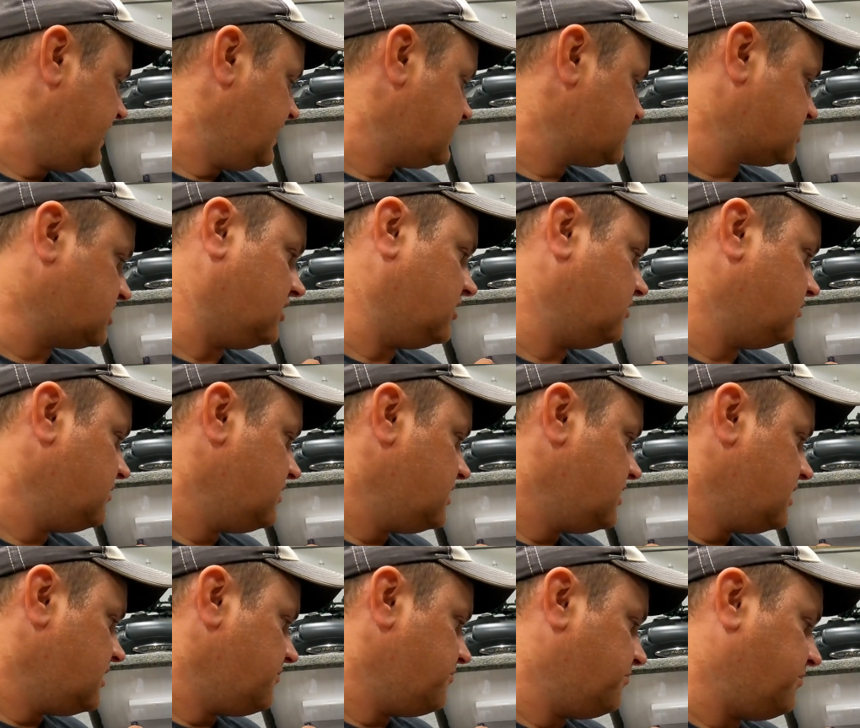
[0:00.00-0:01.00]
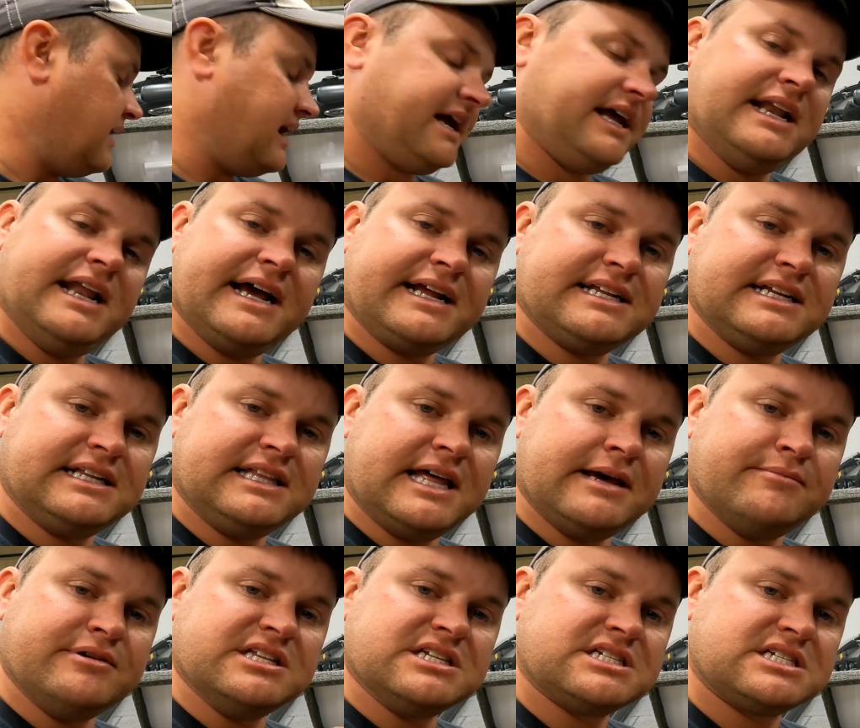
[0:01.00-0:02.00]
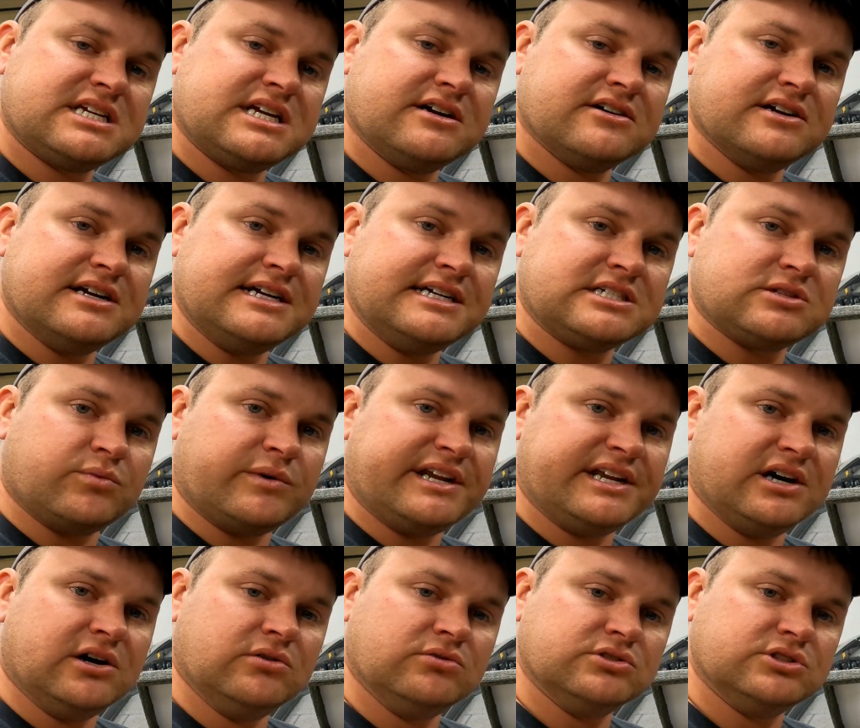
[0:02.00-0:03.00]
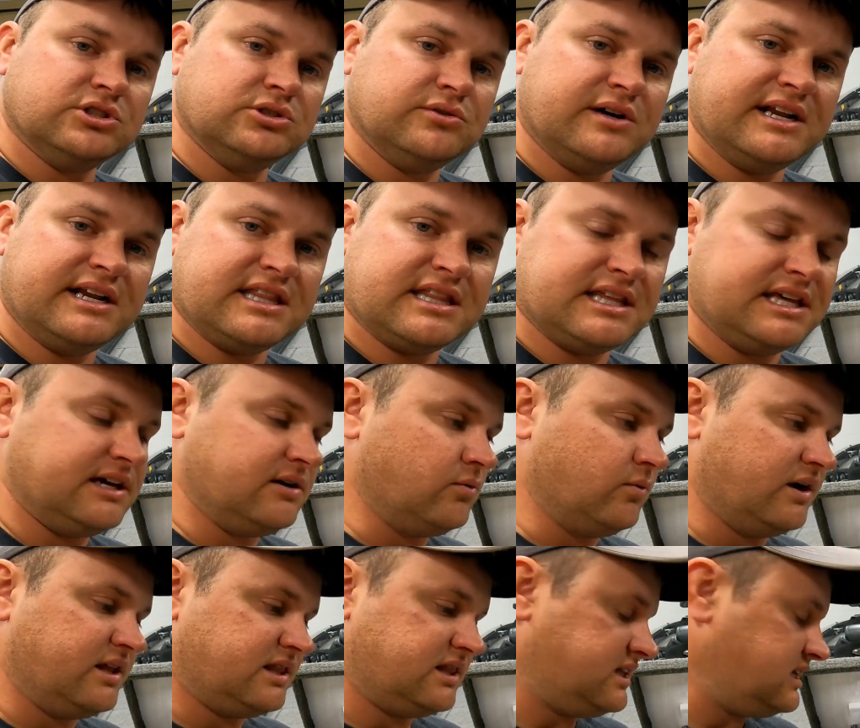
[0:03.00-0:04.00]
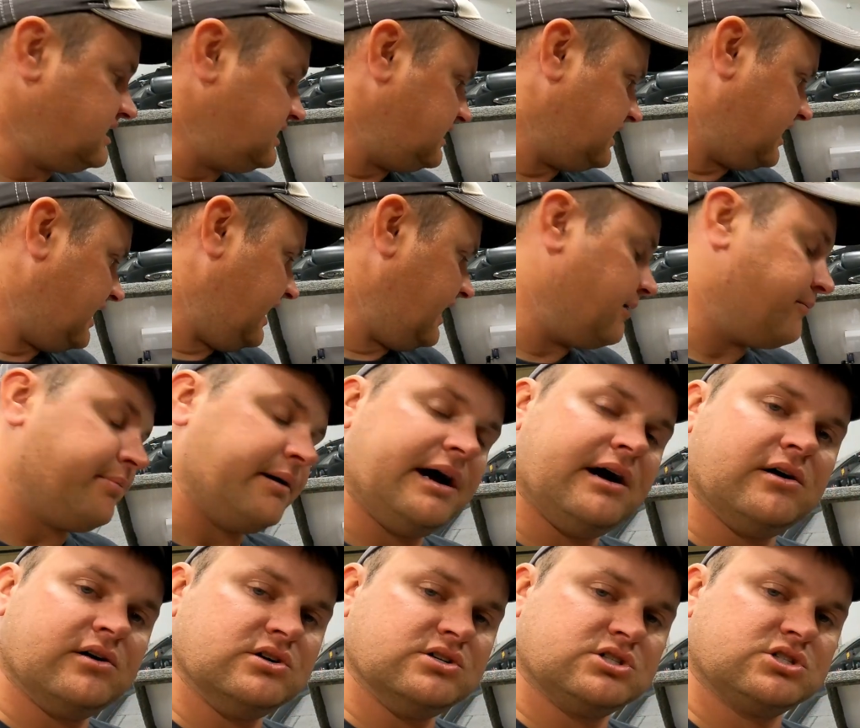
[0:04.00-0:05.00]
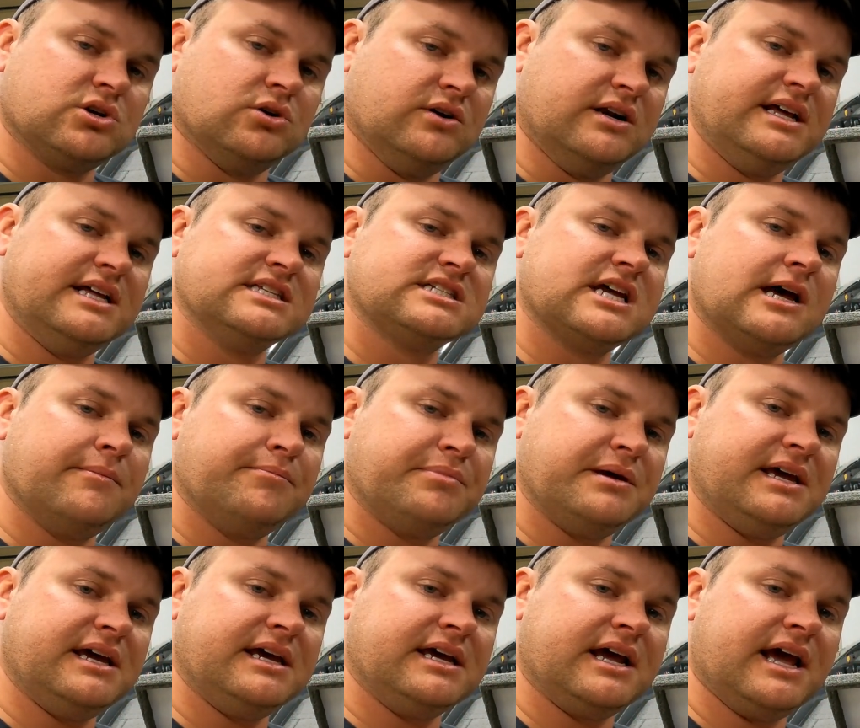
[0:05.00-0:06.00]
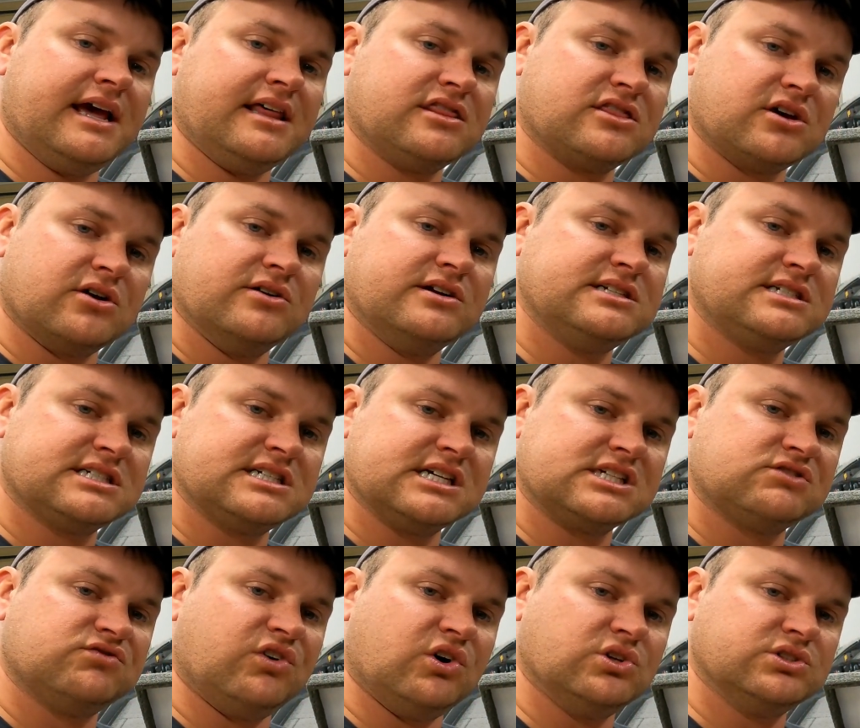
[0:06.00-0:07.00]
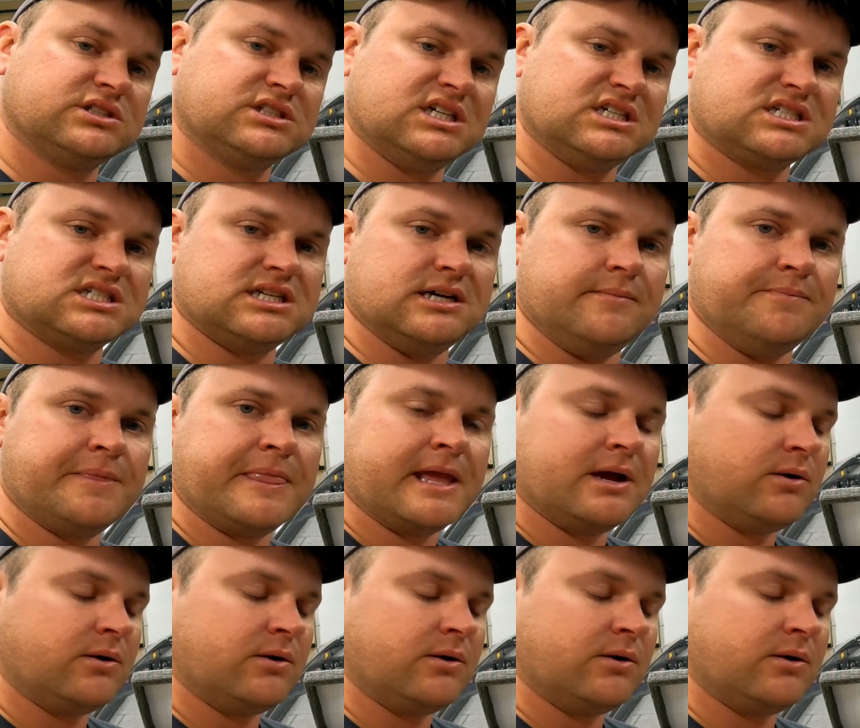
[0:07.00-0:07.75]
So by connecting them in series, we don't do anything with the amp hours. So it ends up being a 36 volt system